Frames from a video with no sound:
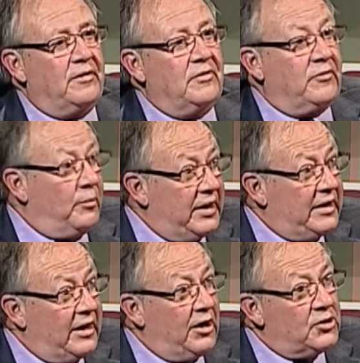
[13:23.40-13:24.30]
of you, for
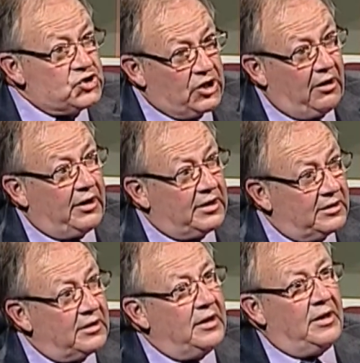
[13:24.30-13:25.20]
being here and
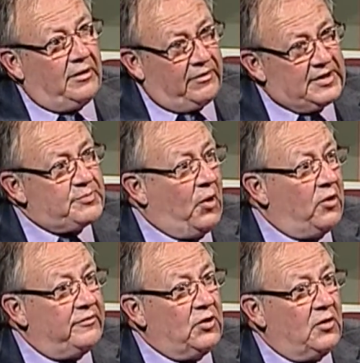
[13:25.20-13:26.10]
sharing this
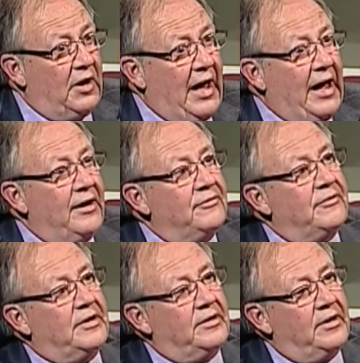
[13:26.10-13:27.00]
part of your life
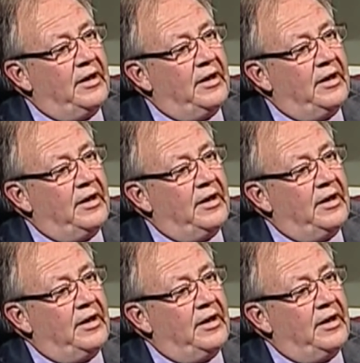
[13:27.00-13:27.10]
and